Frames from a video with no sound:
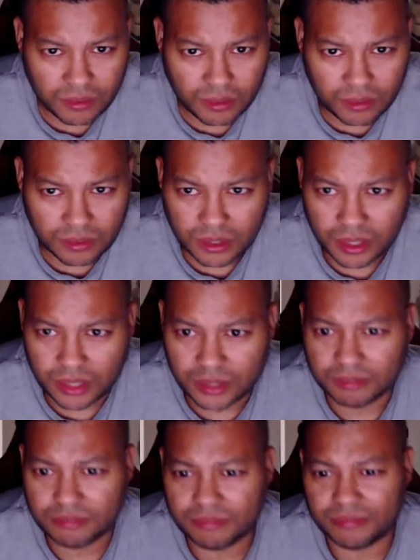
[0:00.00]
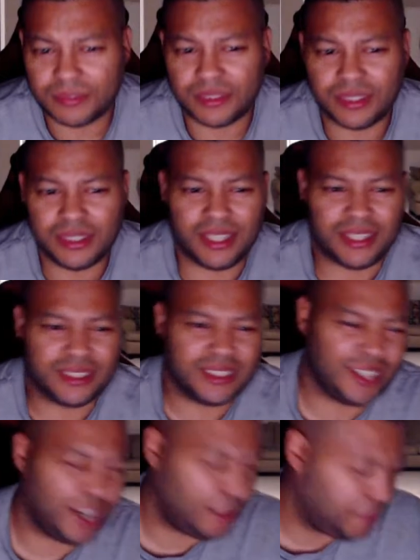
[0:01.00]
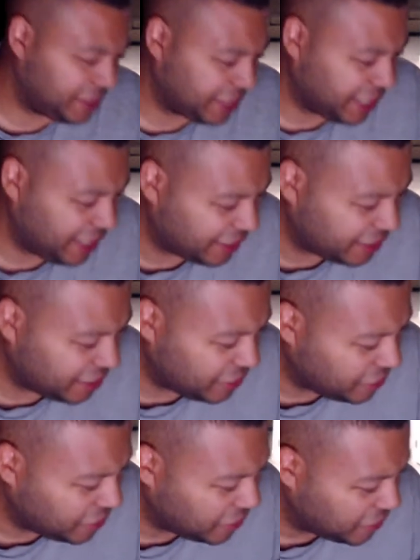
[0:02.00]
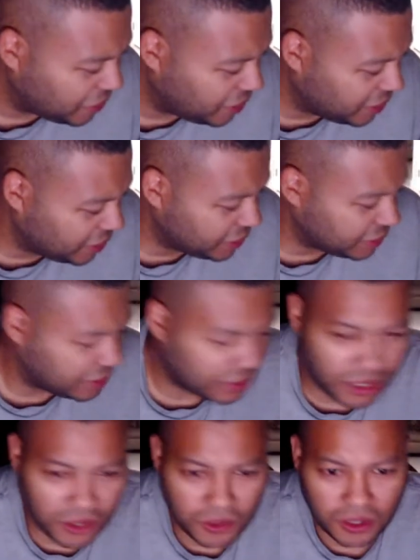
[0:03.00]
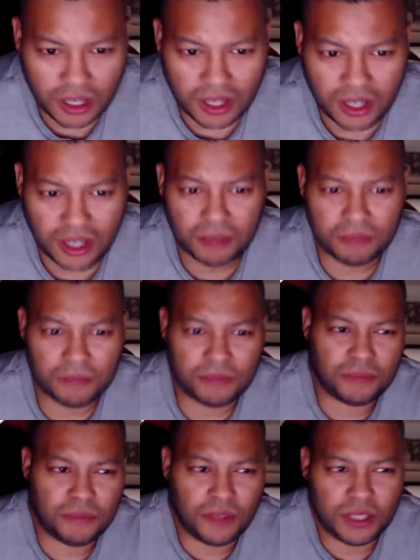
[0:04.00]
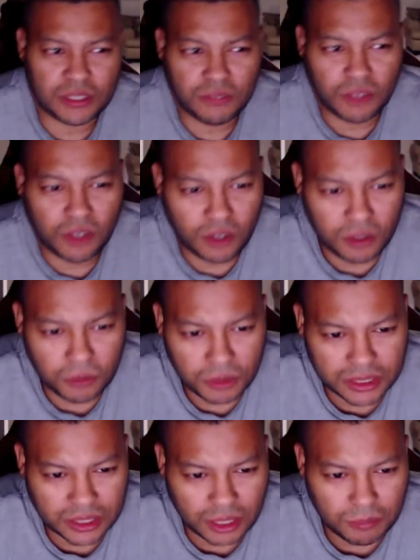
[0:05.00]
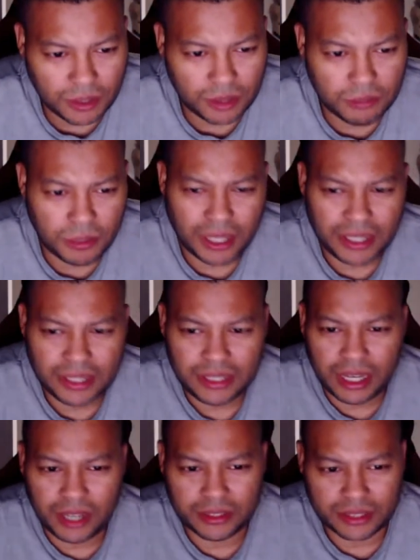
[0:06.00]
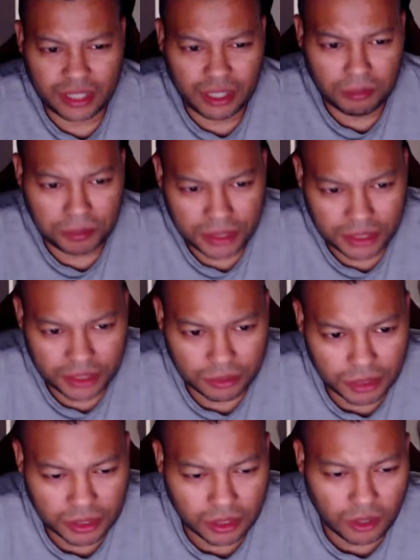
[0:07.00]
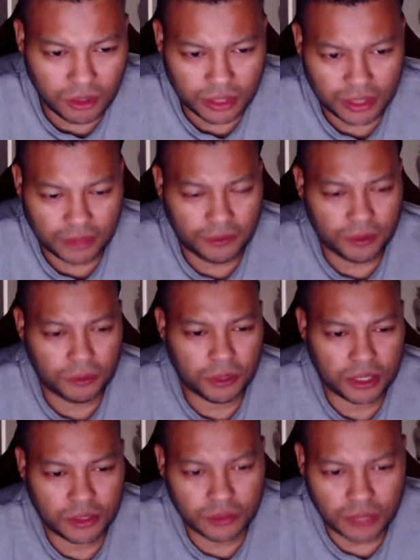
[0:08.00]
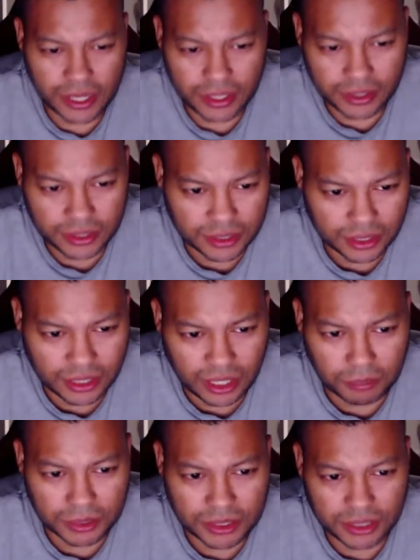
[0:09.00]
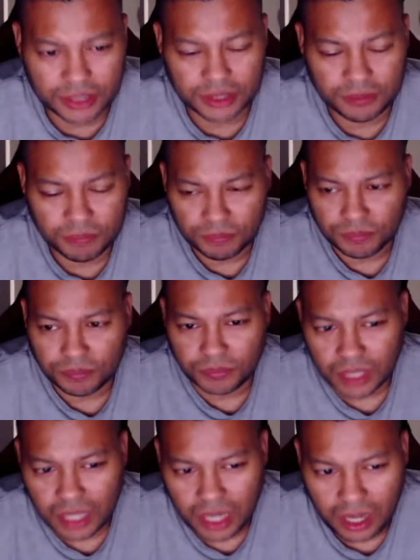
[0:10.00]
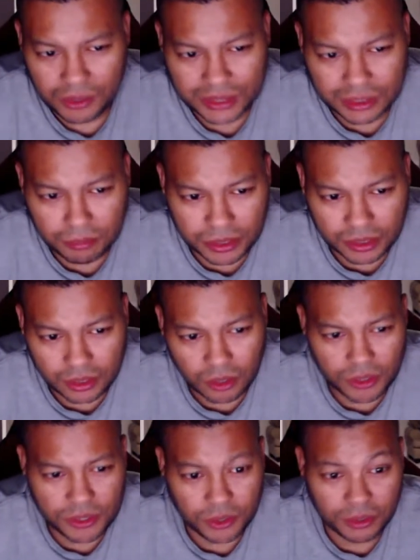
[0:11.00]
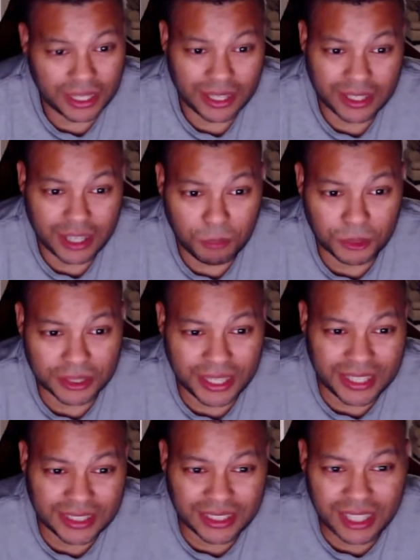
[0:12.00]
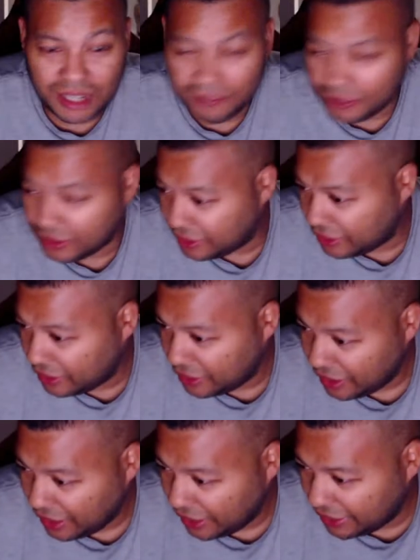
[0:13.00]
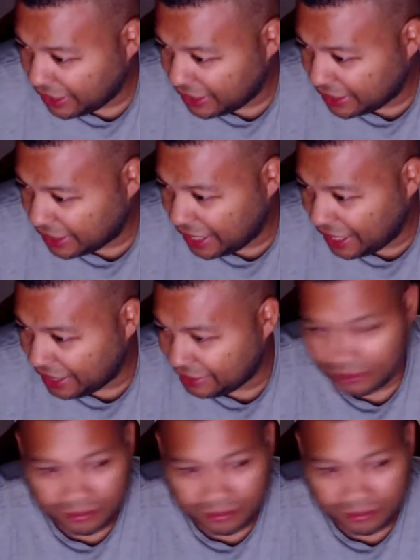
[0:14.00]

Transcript: Okay. Yeah, sorry about that echo. So, um, First of all, what's up, everybody? How's the competition been going? If you're one of the writers in the competition, how has it been going? You only got a couple days left. I think you got